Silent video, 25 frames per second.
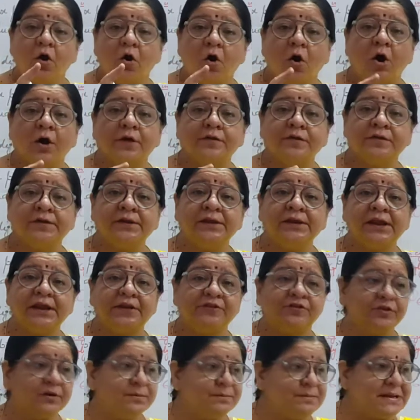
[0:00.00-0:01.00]

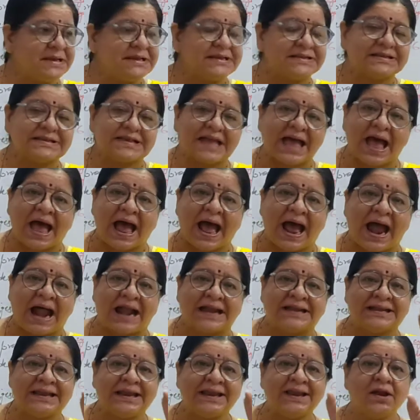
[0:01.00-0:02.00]
Oxidation means
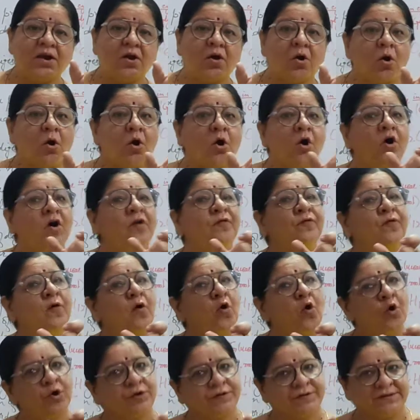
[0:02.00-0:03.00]
adding of
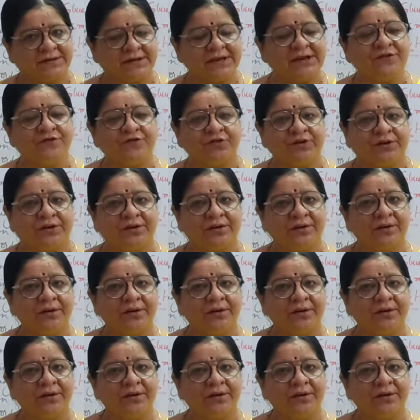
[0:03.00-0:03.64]
oxygen.